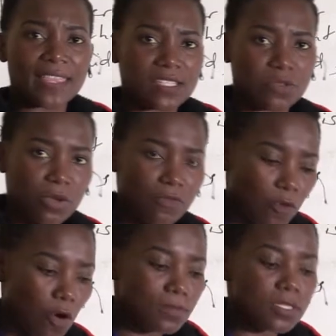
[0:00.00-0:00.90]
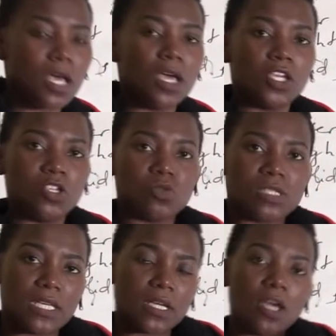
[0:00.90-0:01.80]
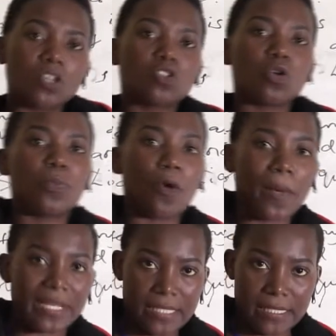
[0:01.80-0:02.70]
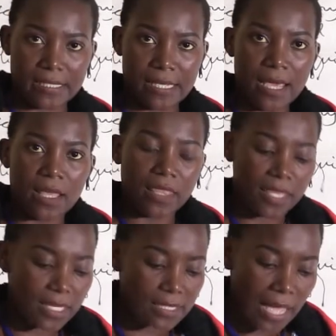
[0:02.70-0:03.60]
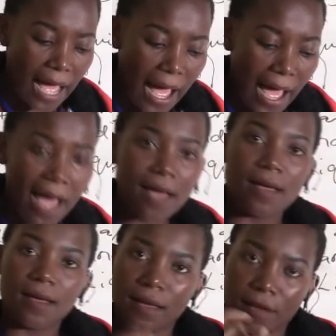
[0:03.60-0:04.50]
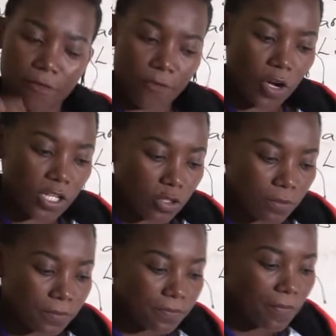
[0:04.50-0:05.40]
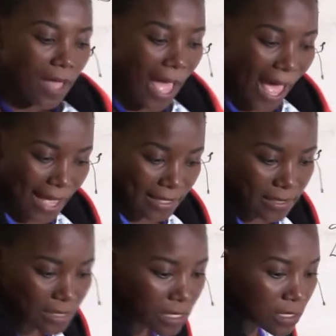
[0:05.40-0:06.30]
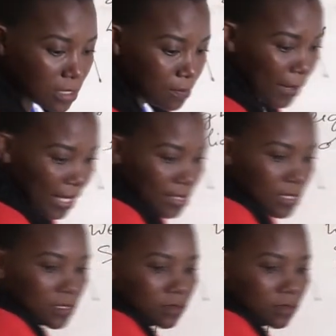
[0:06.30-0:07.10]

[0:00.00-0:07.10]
these three forms using two properties. These are volume and space.